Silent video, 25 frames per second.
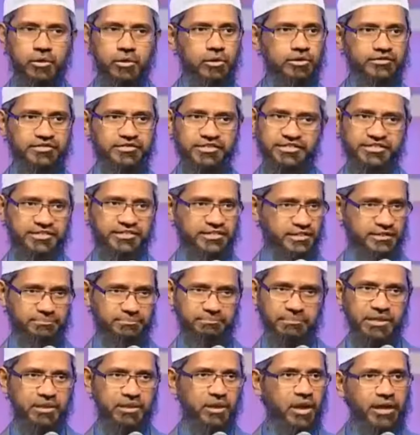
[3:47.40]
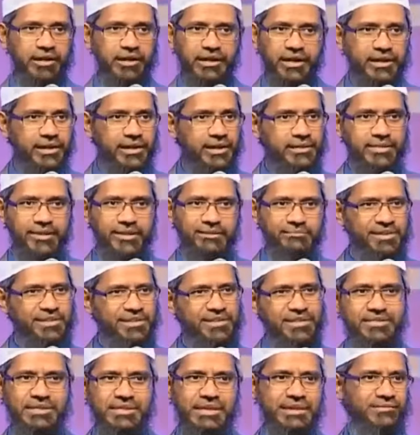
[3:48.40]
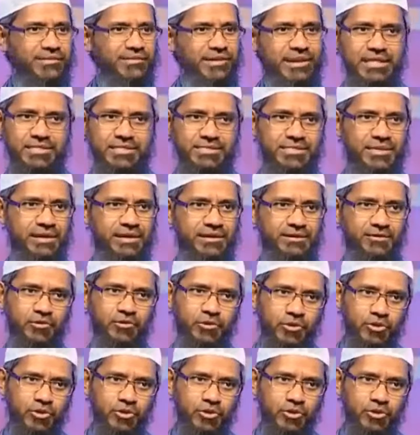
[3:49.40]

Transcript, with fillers: No, no, sister. Begotten doesn't mean he's given his son.